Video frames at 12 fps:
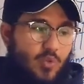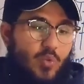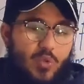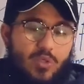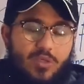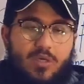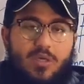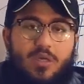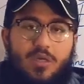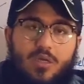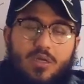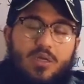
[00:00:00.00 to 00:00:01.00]
to
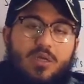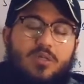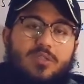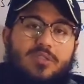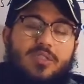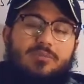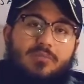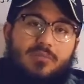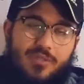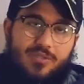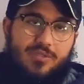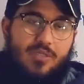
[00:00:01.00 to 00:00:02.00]
some
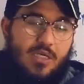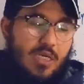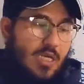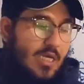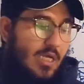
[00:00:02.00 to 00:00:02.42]
numbers.